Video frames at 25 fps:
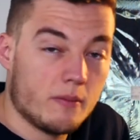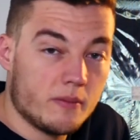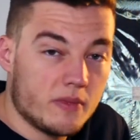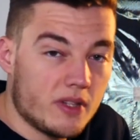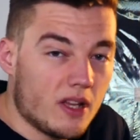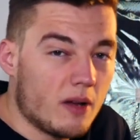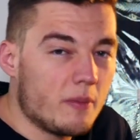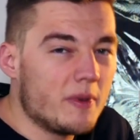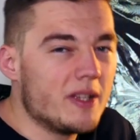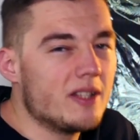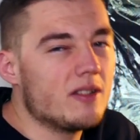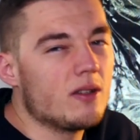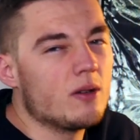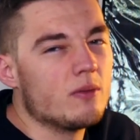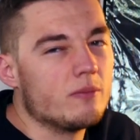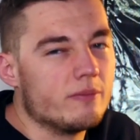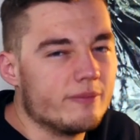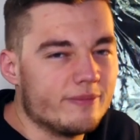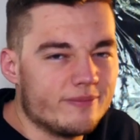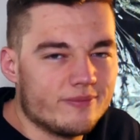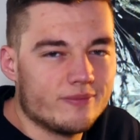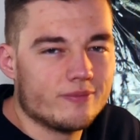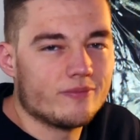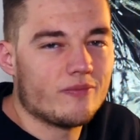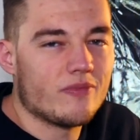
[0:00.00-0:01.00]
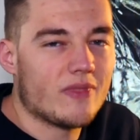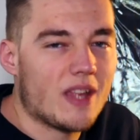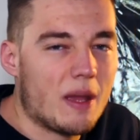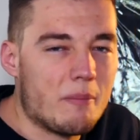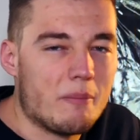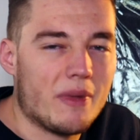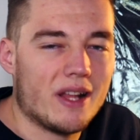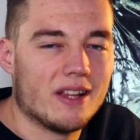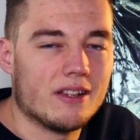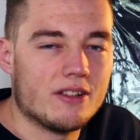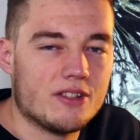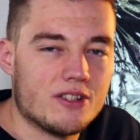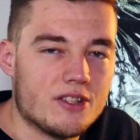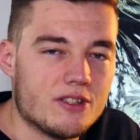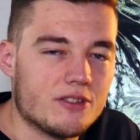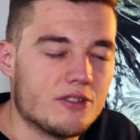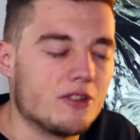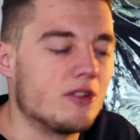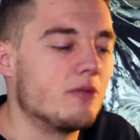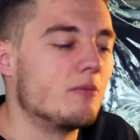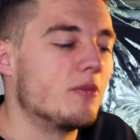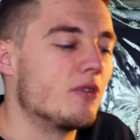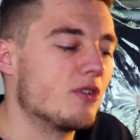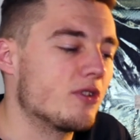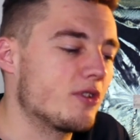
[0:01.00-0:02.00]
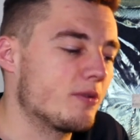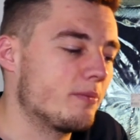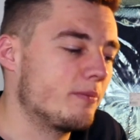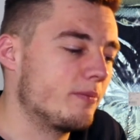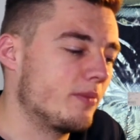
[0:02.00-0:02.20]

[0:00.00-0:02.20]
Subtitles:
I mean, don't embellish it too much,